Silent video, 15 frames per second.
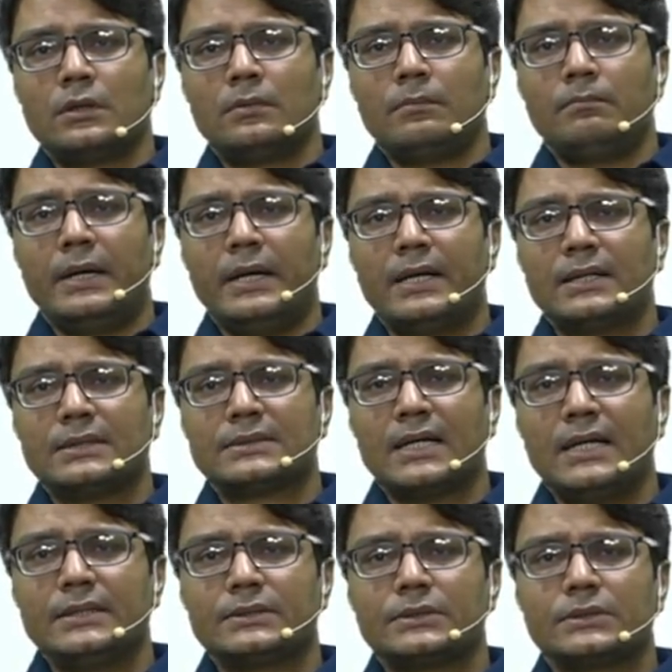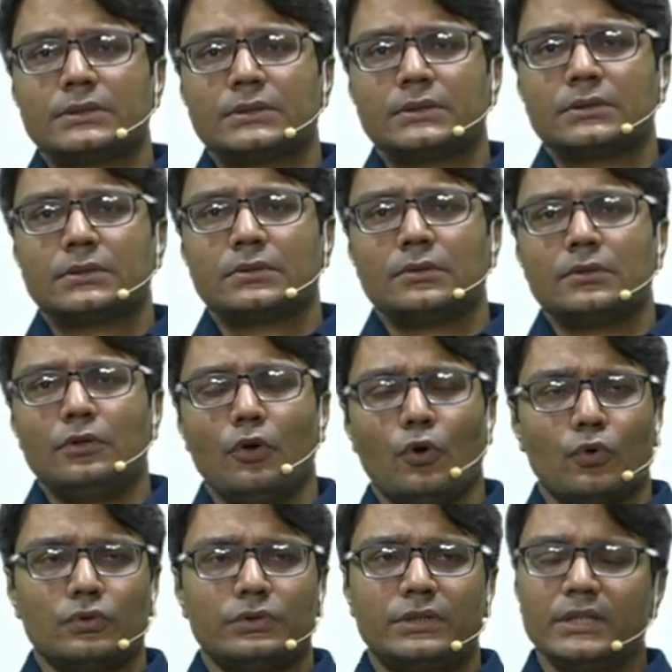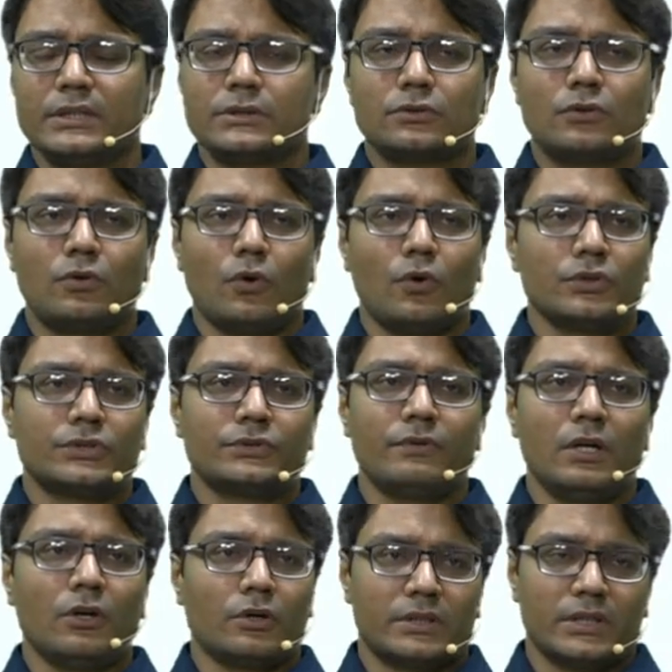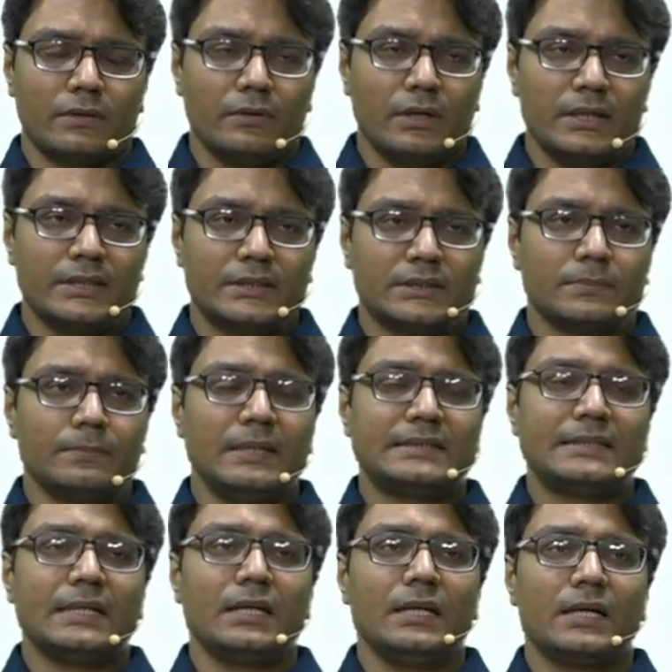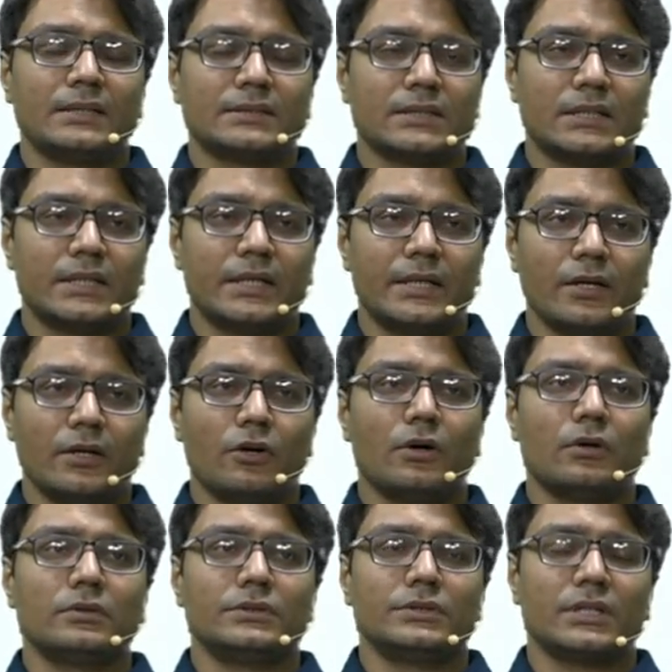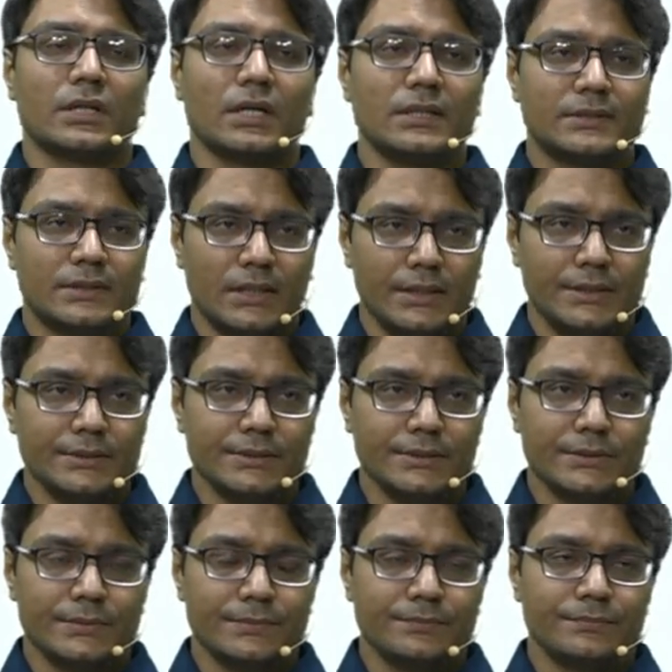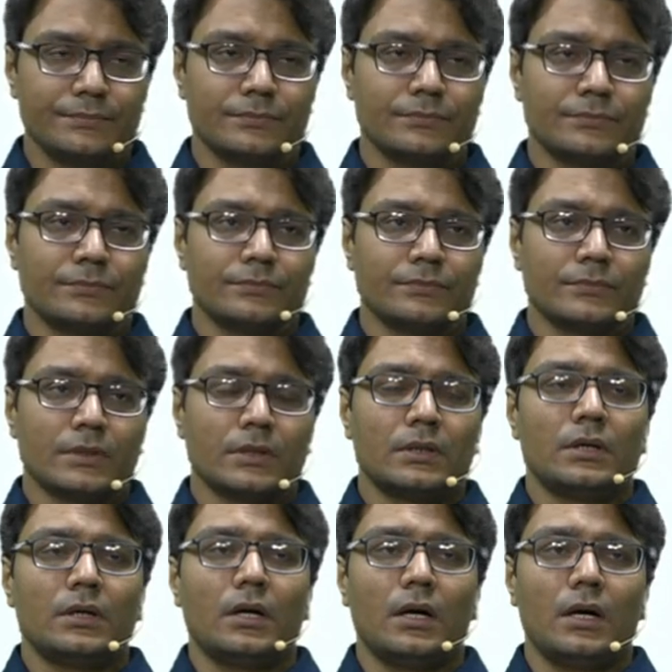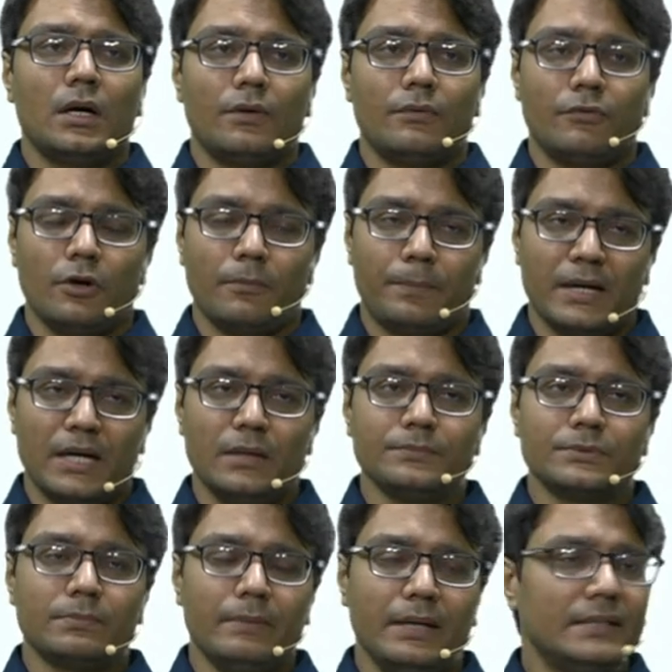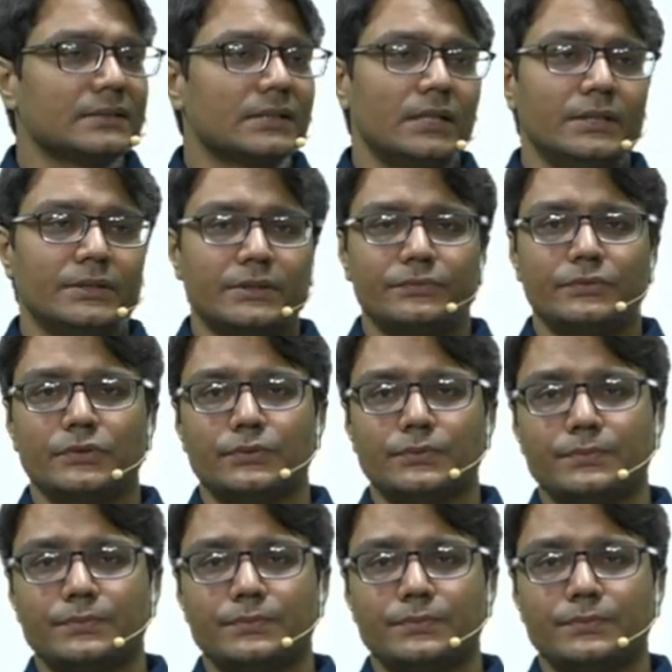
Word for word: Medical science, no, this course will not cover. It's basically concentrating on general studies for prelims, mains and interview.